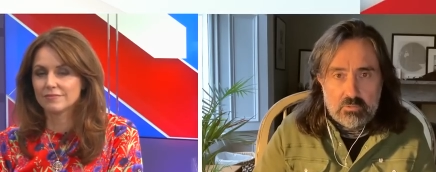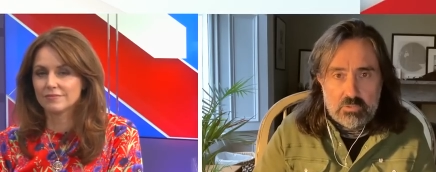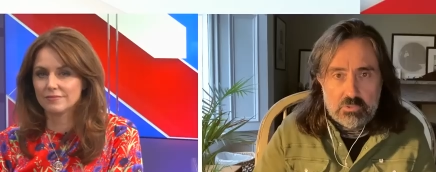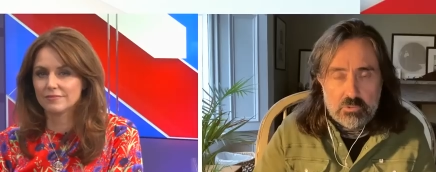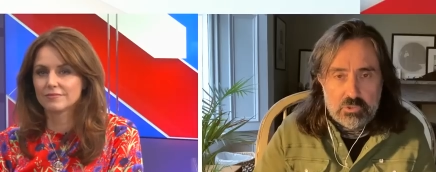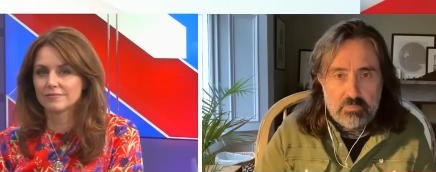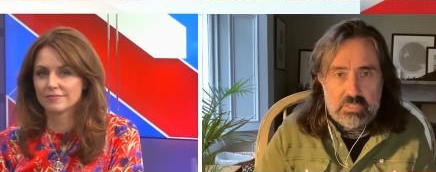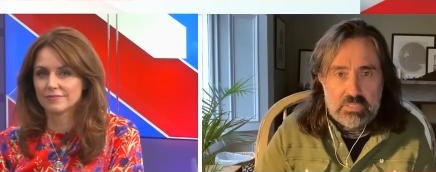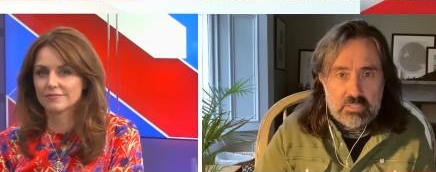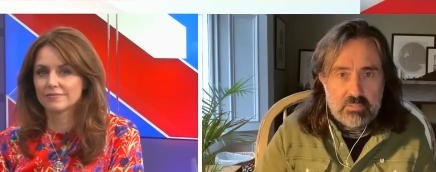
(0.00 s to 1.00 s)
Speaker 1: on mm. social
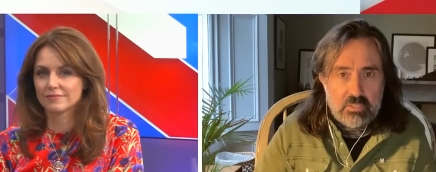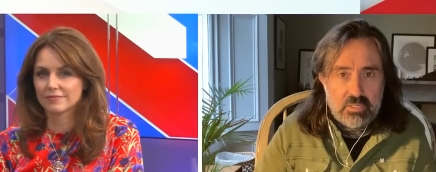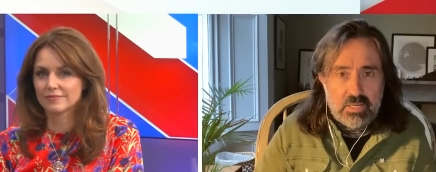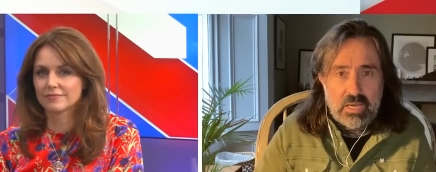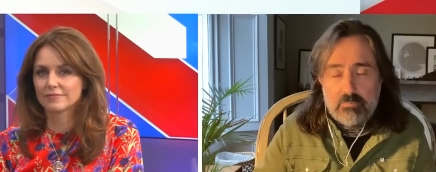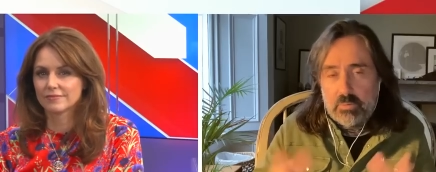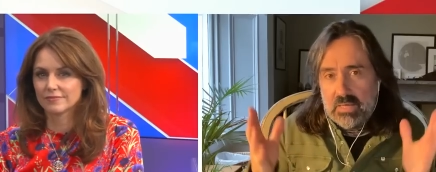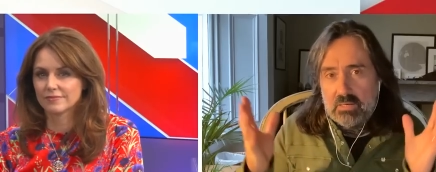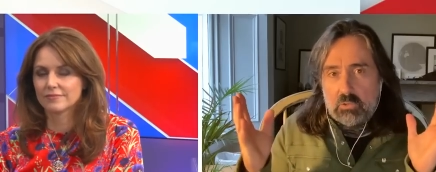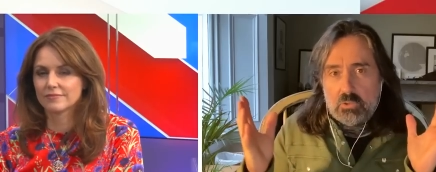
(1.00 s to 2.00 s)
media. But
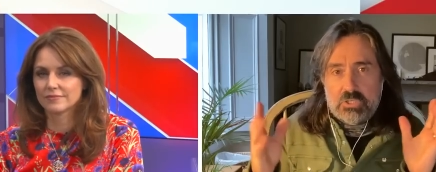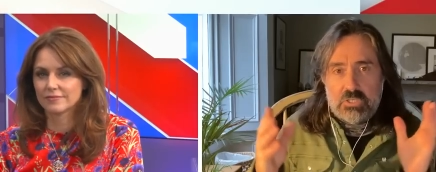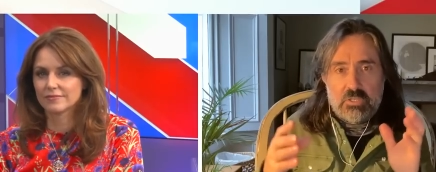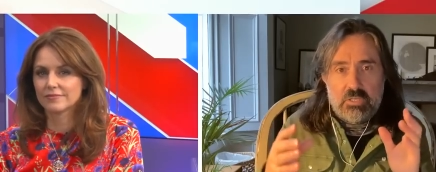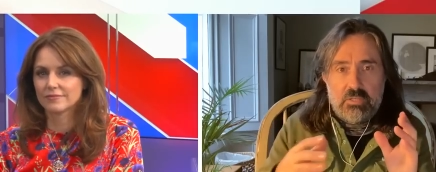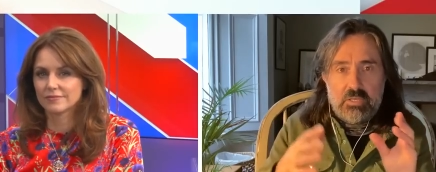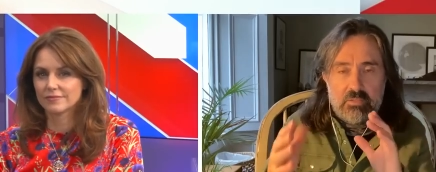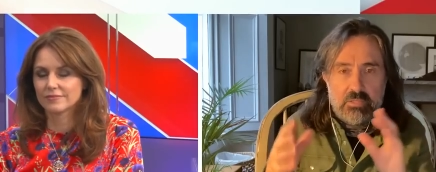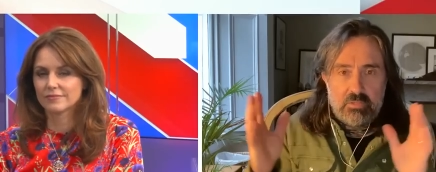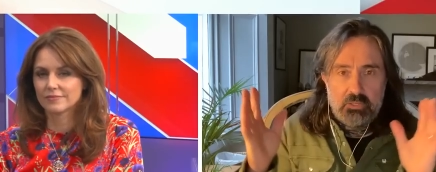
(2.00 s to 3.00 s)
then, of course, they, they,
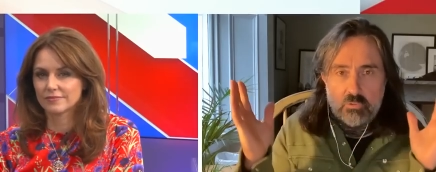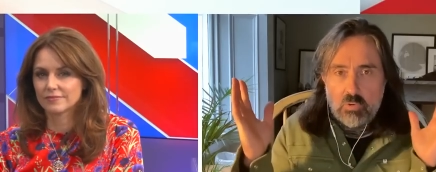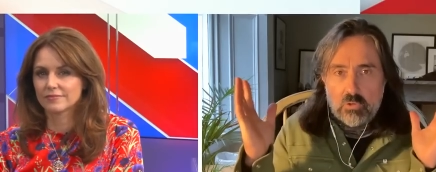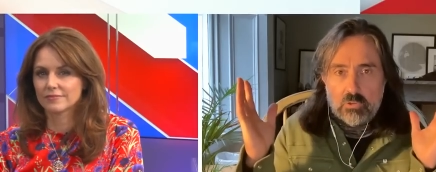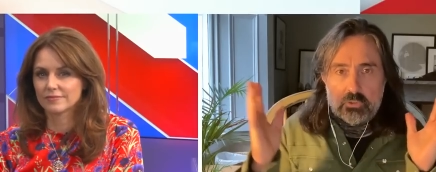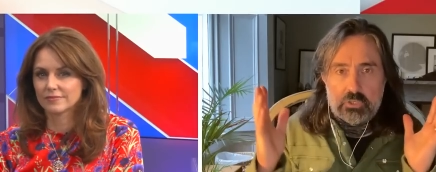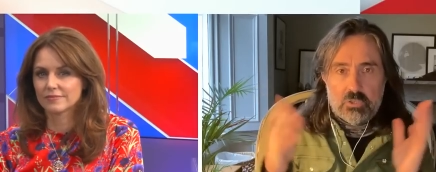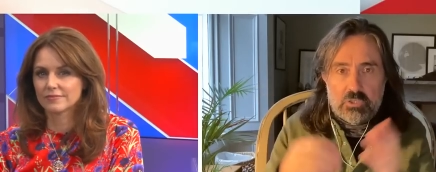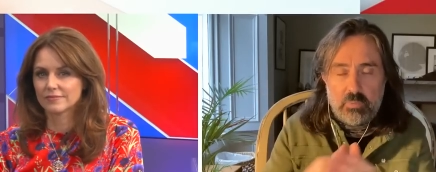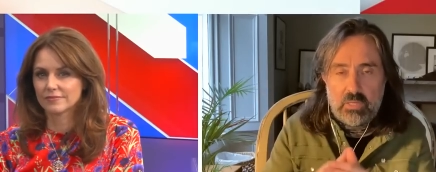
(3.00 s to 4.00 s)
they go out on all
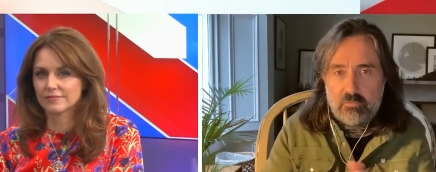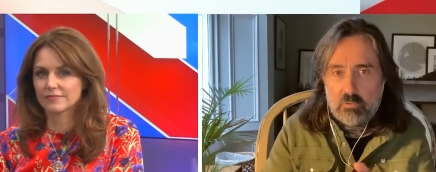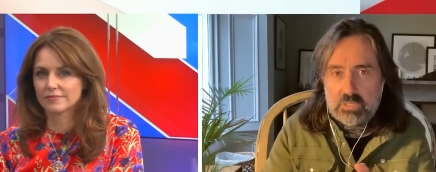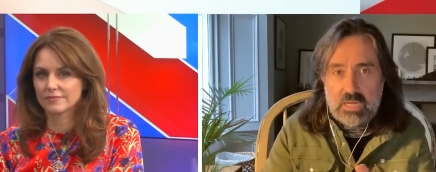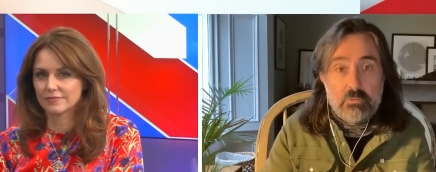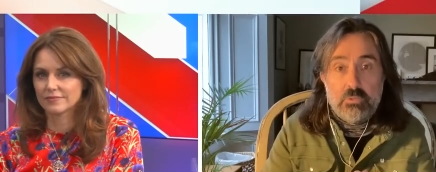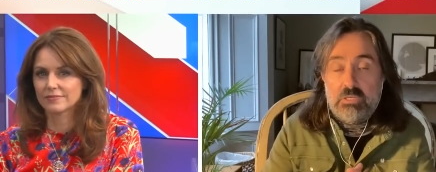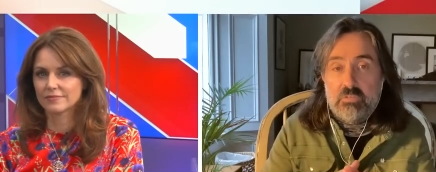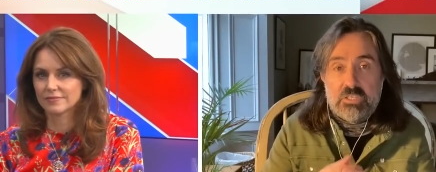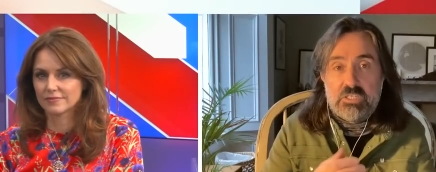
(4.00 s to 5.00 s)
sorts of platforms that I don't
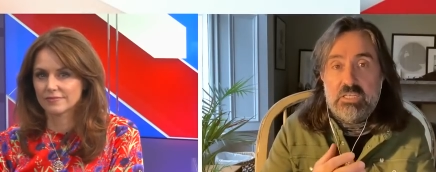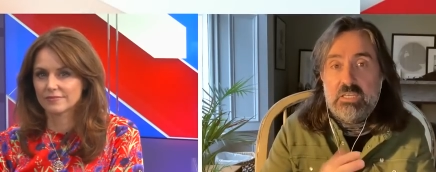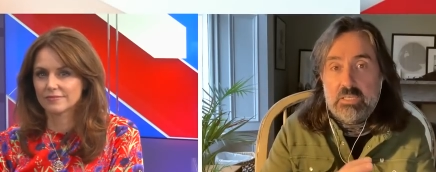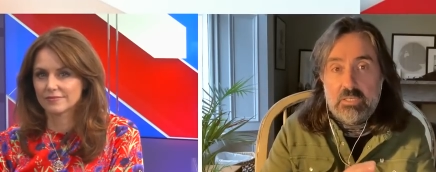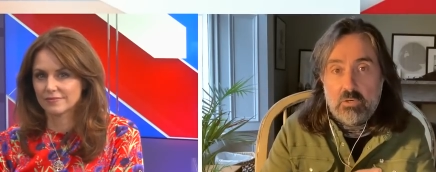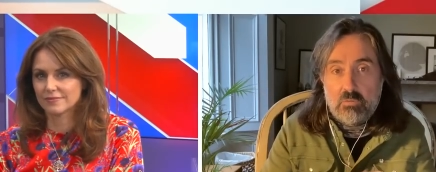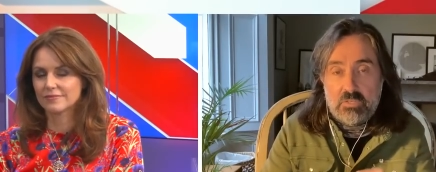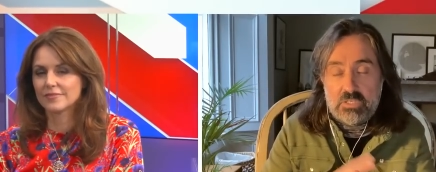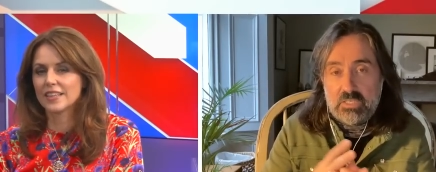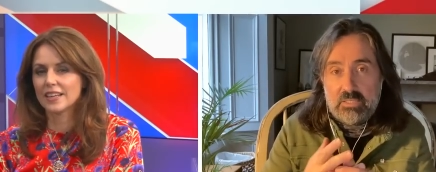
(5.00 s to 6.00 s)
even see,
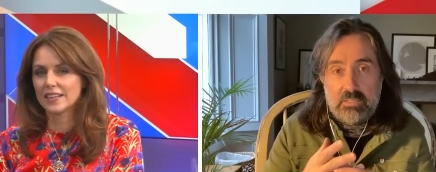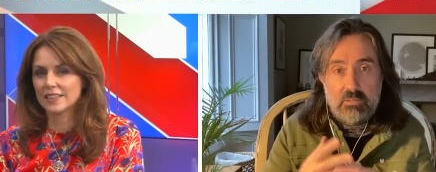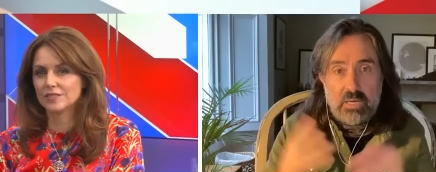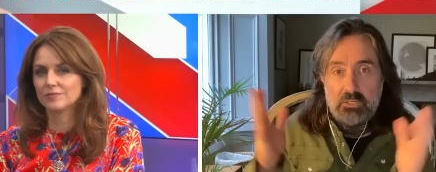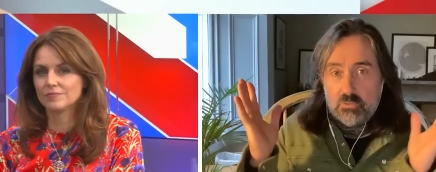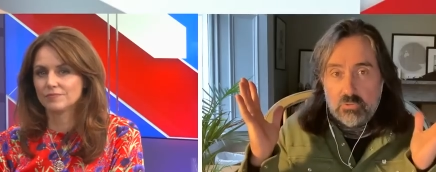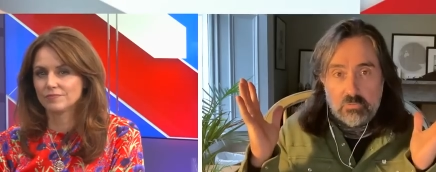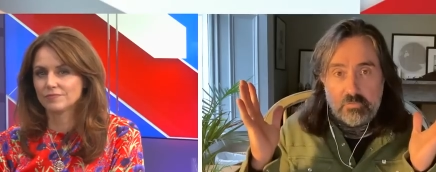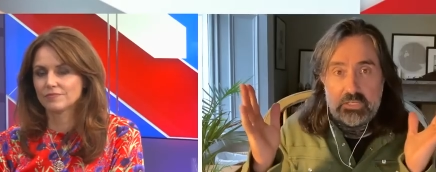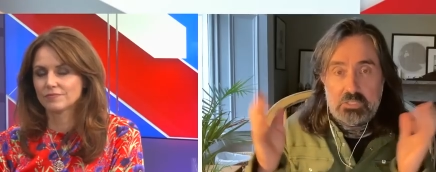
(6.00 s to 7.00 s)
obviously, like, yeah. I don't know,
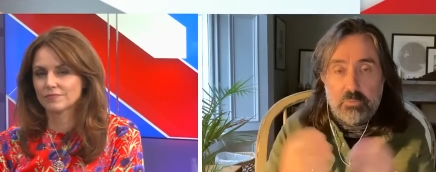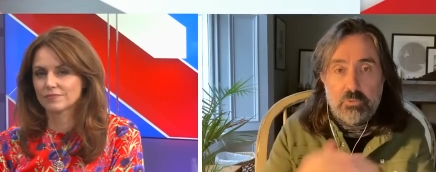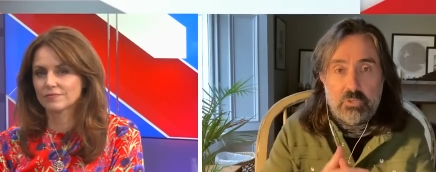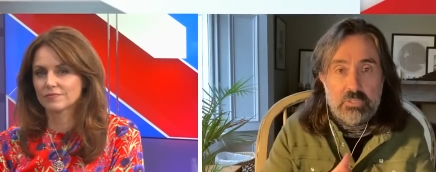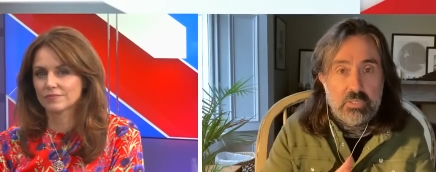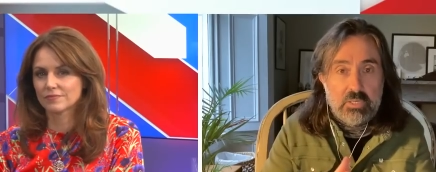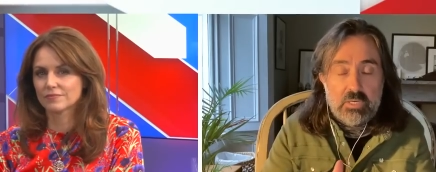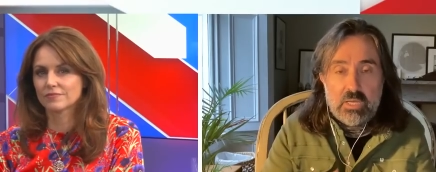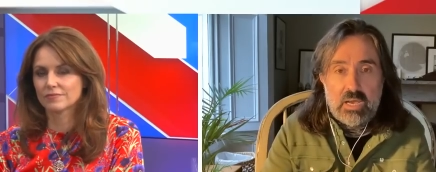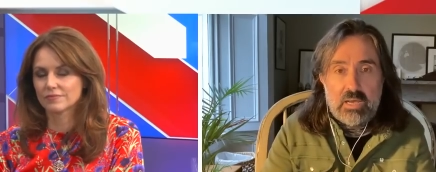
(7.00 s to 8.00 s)
Facebook. And,
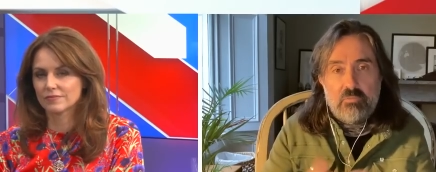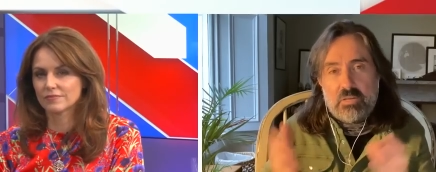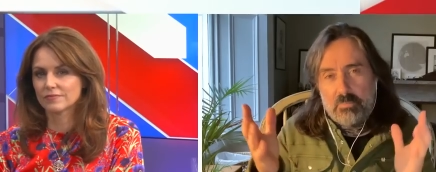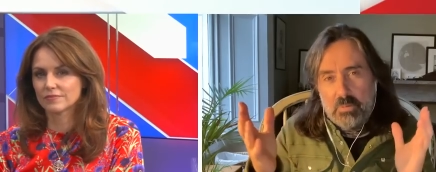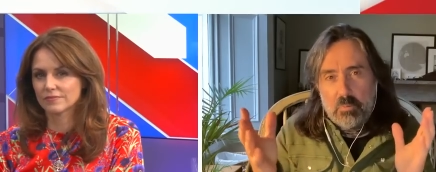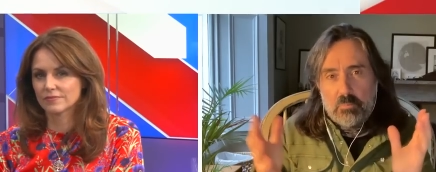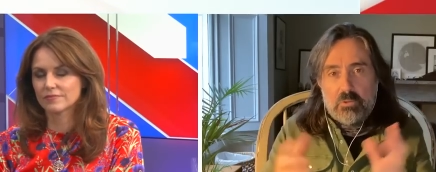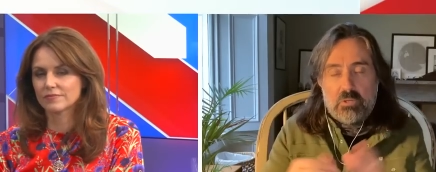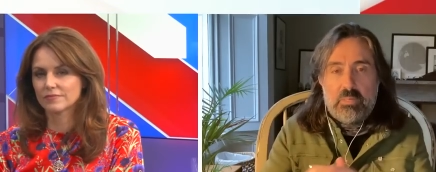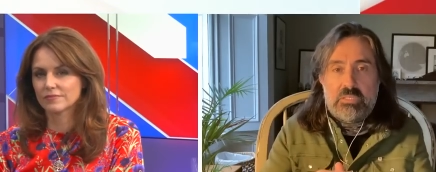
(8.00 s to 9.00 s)
and obviously people
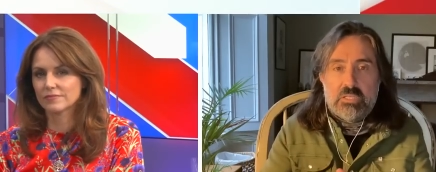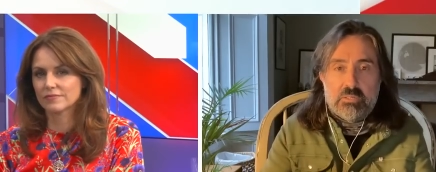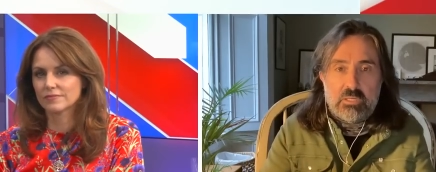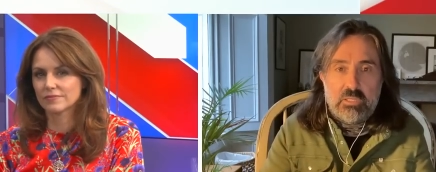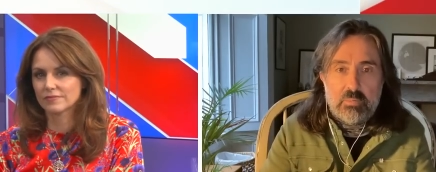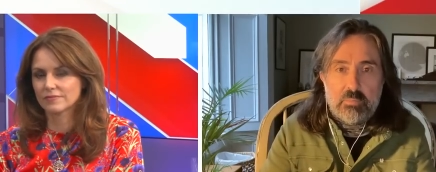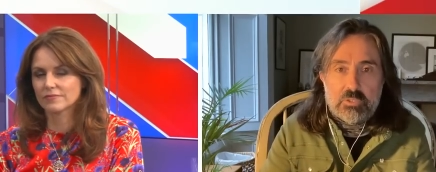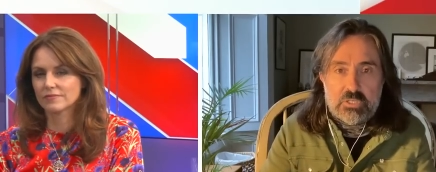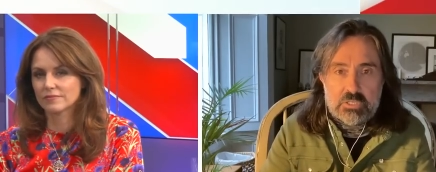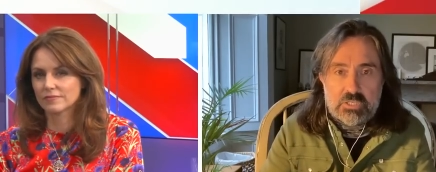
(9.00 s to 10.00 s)
put them into their, clip them
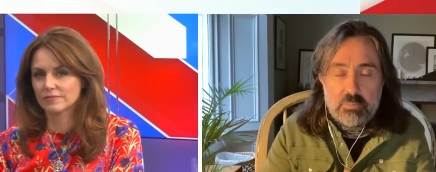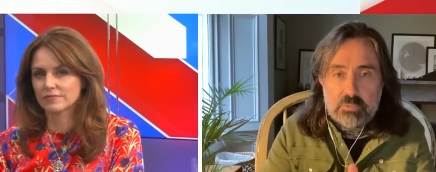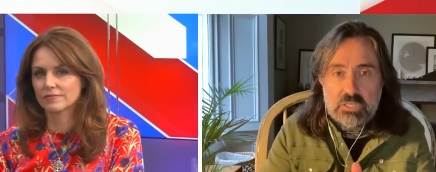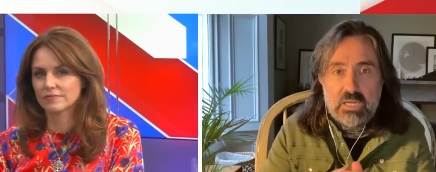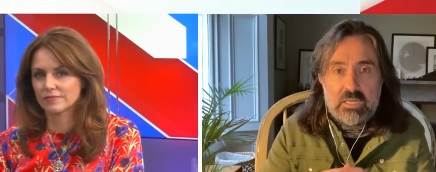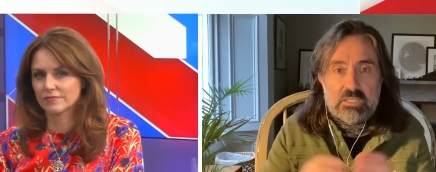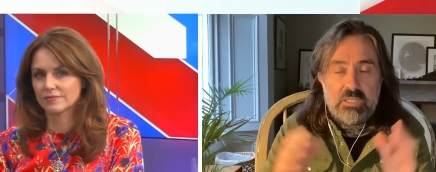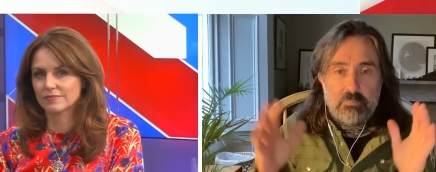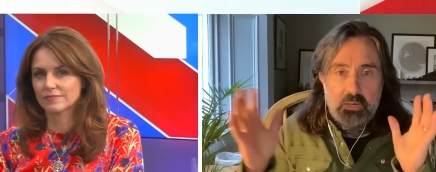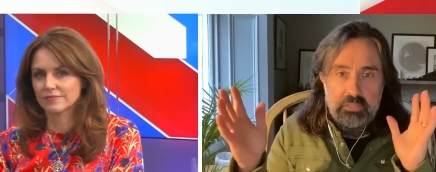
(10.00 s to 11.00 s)
onto their Substacks, and
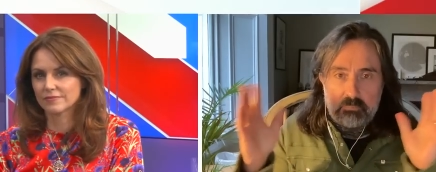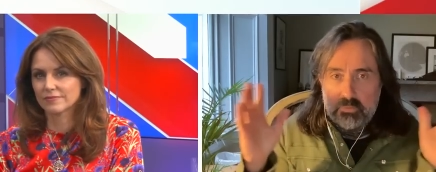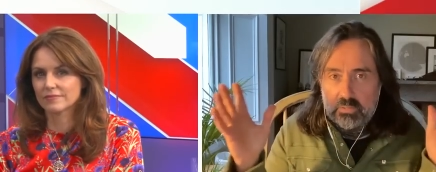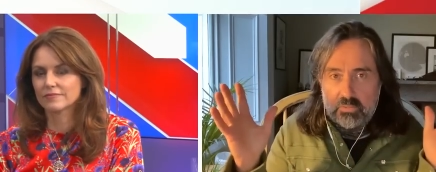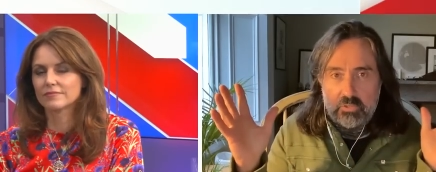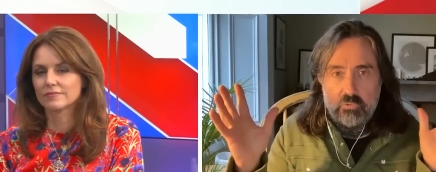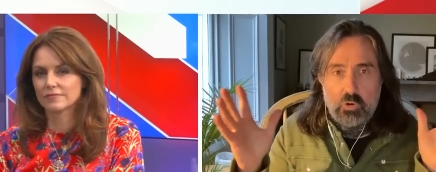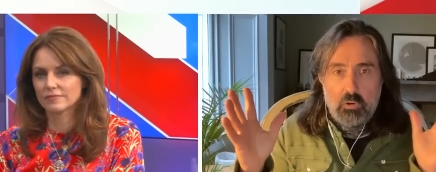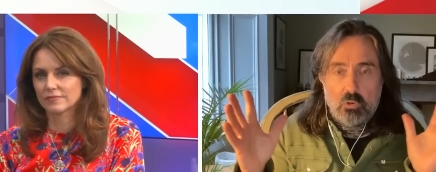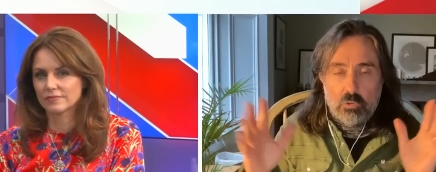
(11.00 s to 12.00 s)
they, and they, they, they go
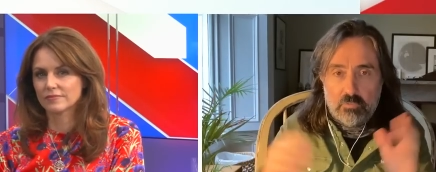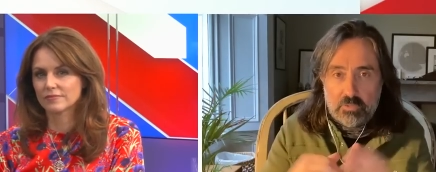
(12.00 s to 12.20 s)
out all over